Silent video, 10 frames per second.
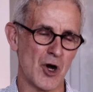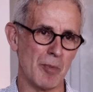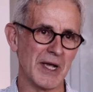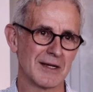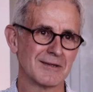
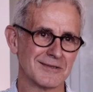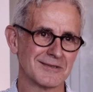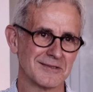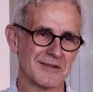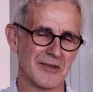comic,
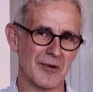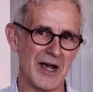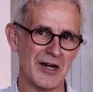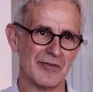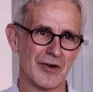the
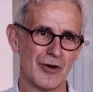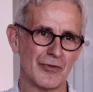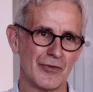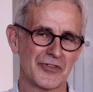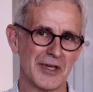way it
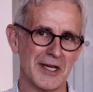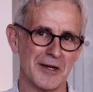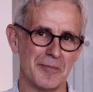evolves.